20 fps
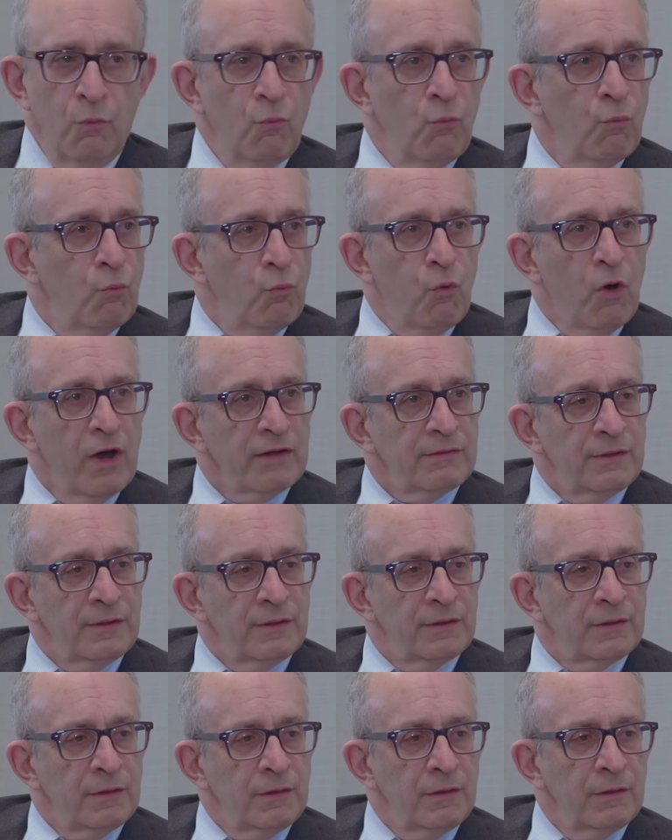What
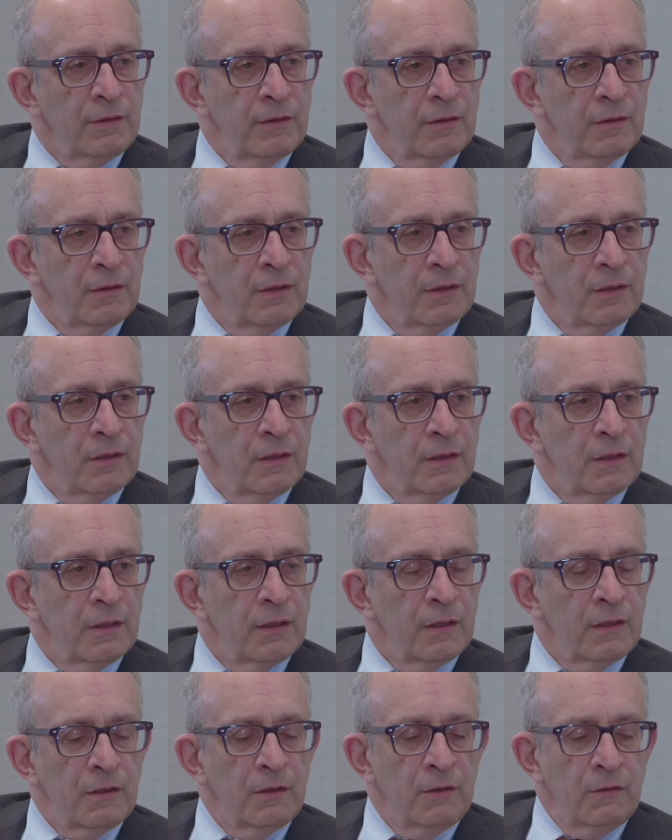
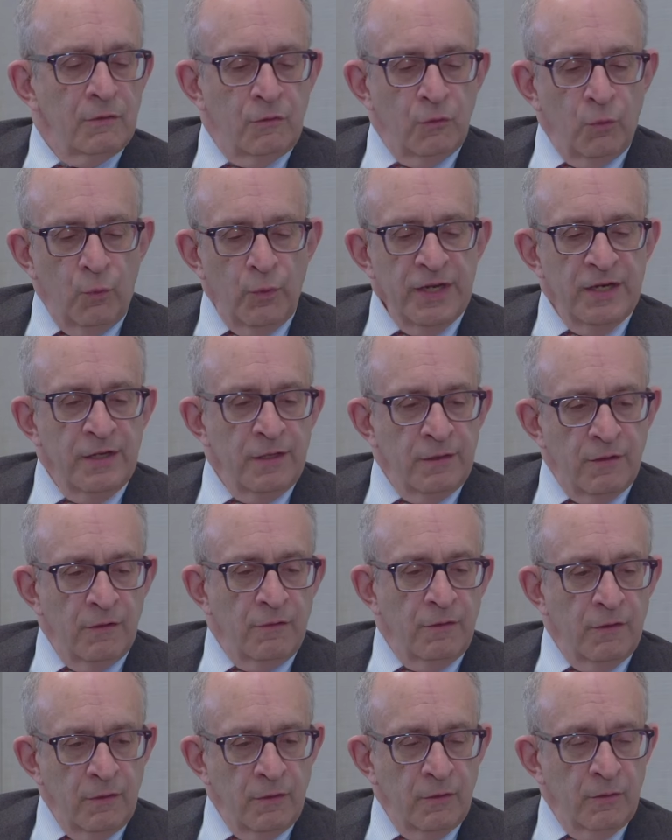do we need to
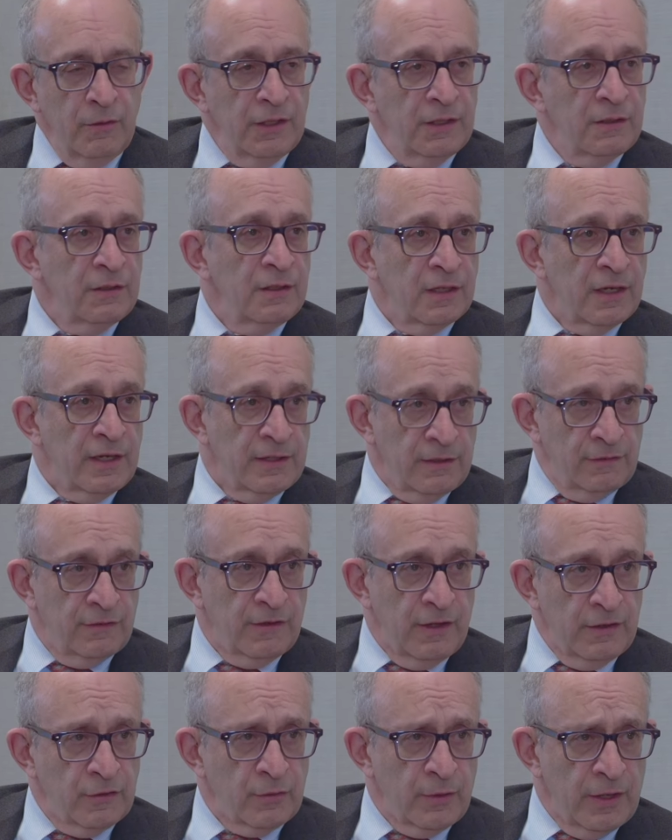do in the United
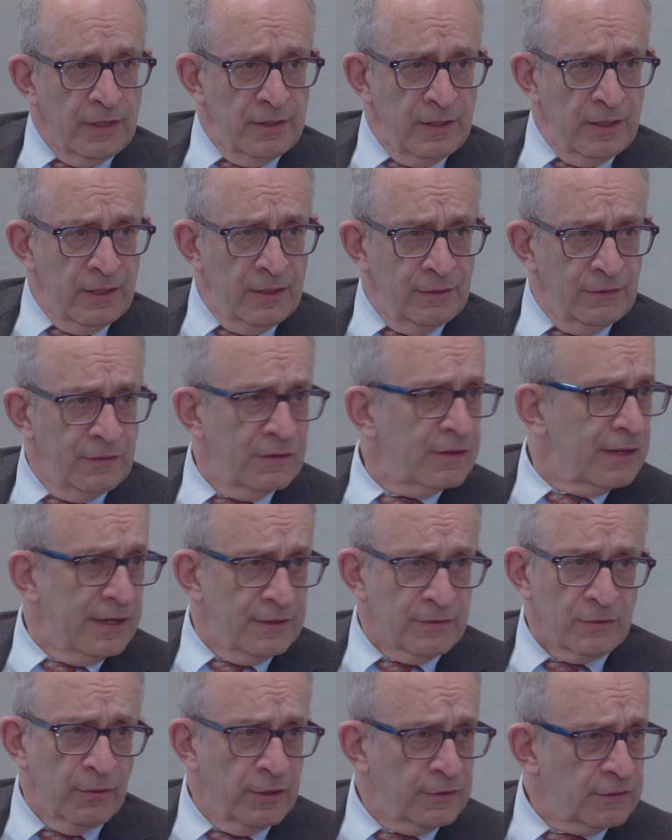States right now? And this is the last
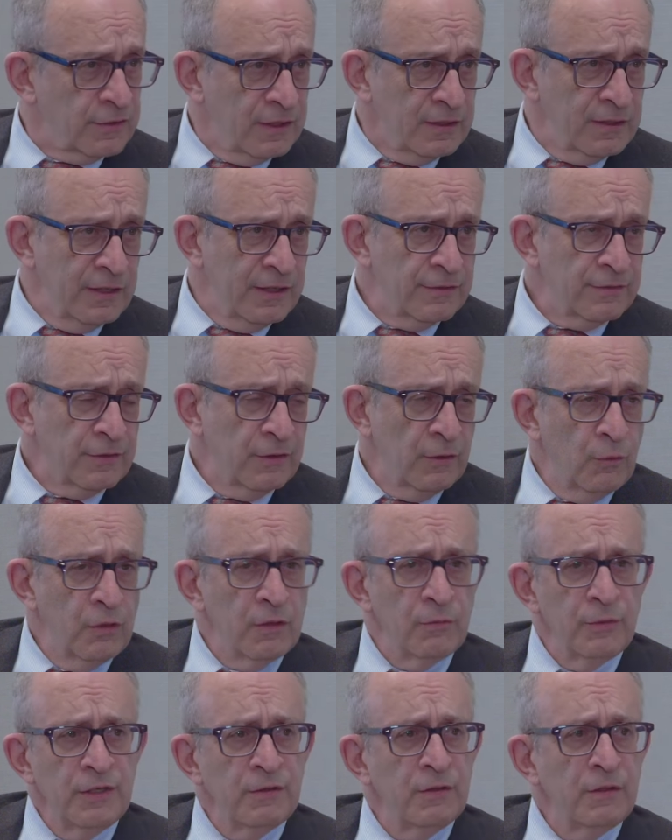question I'll ask you. What do
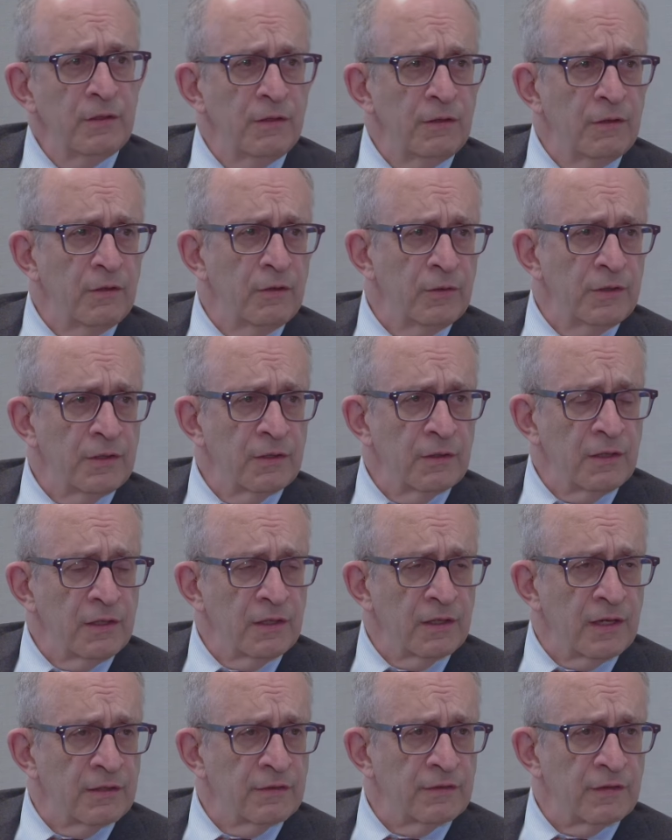we need to do in the
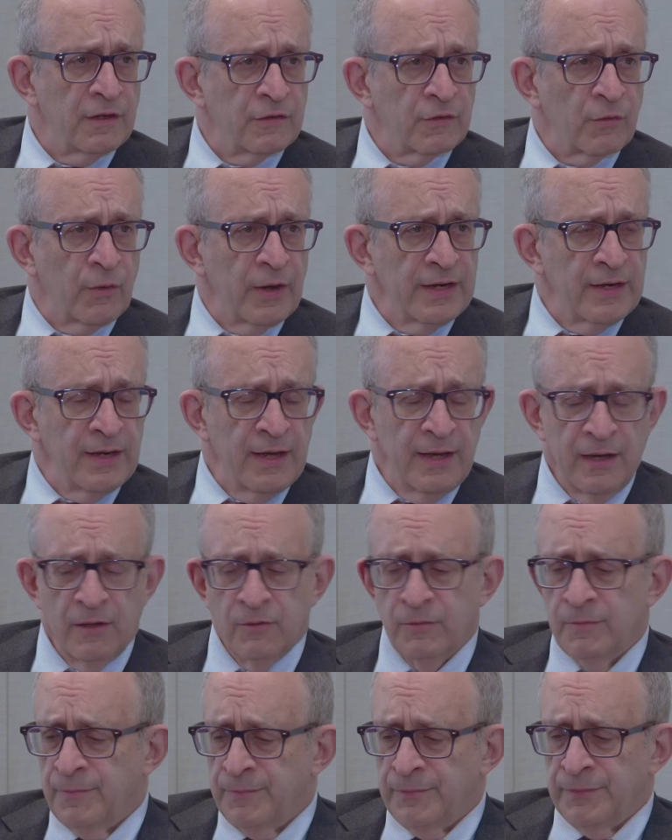United States right now
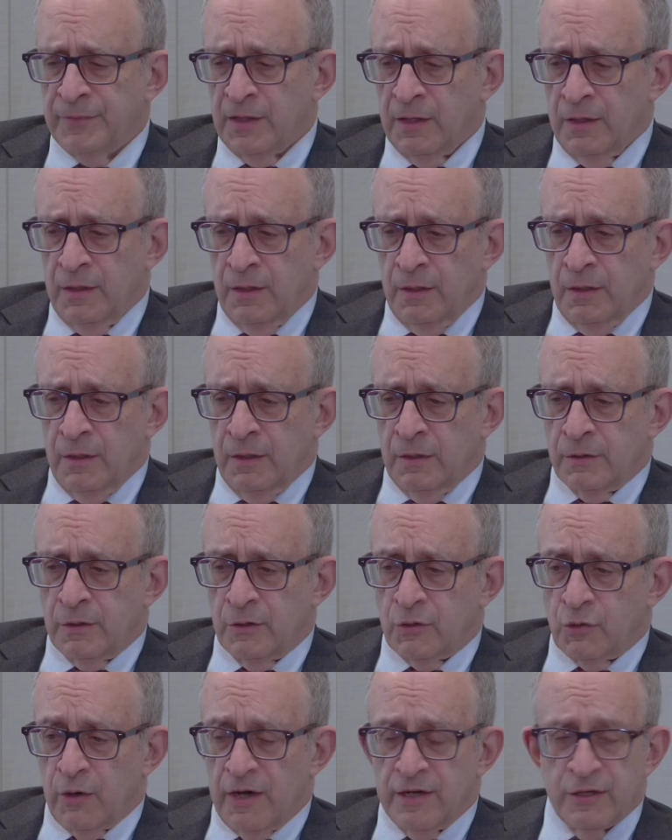to
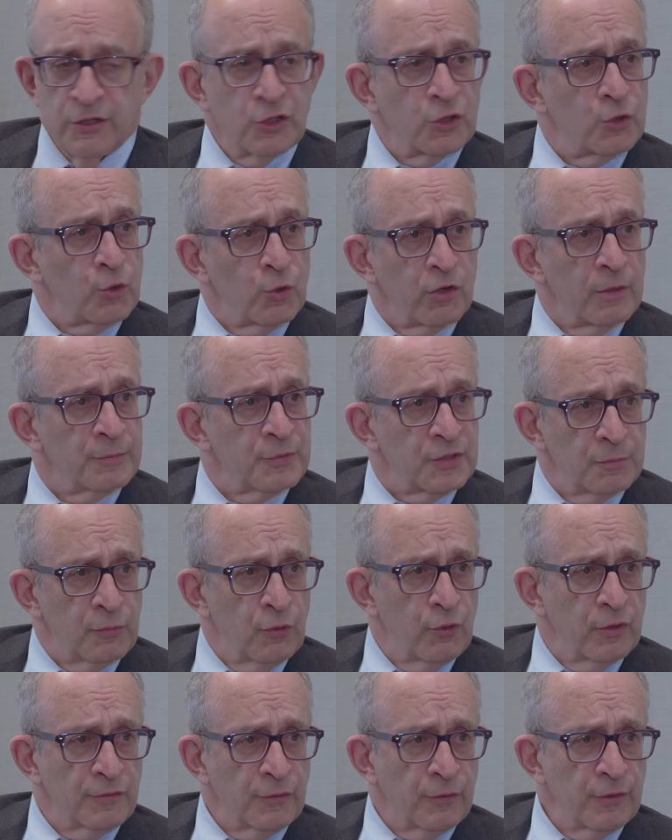try to shore up
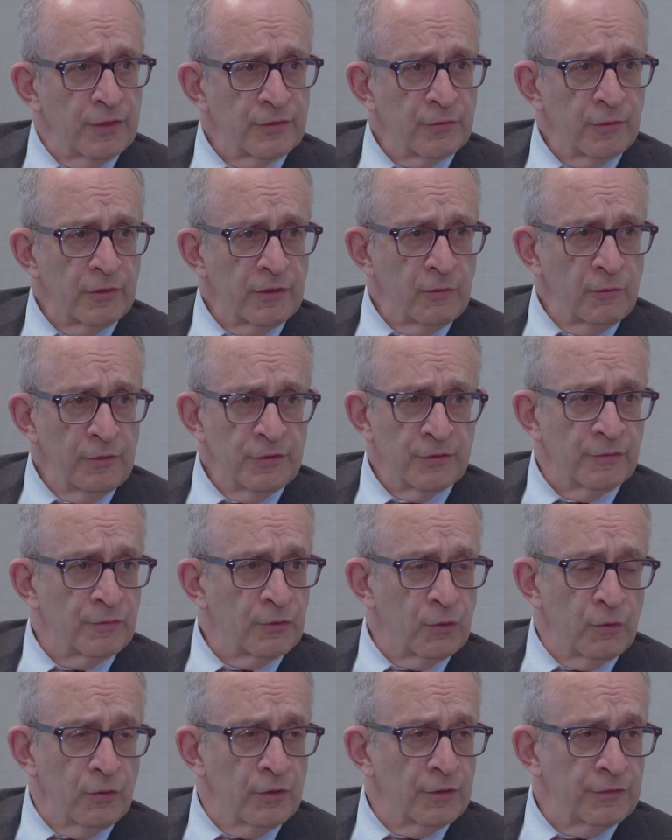support for Israel, which, of
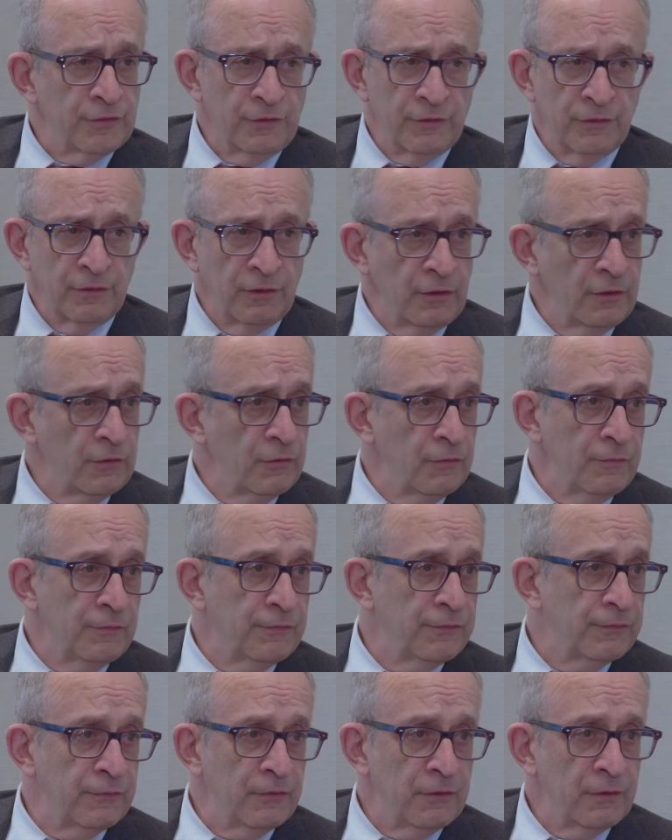course,
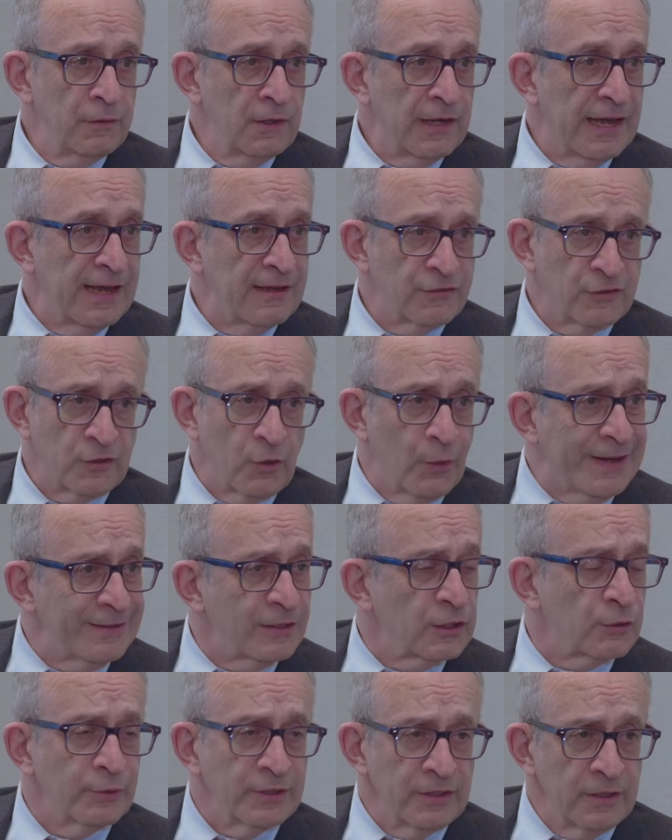you've so
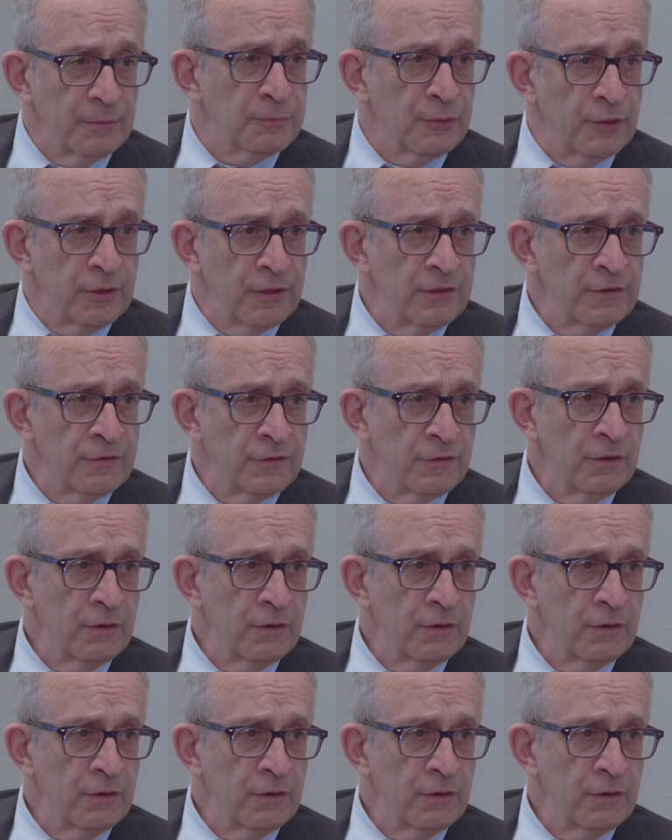eloquently put is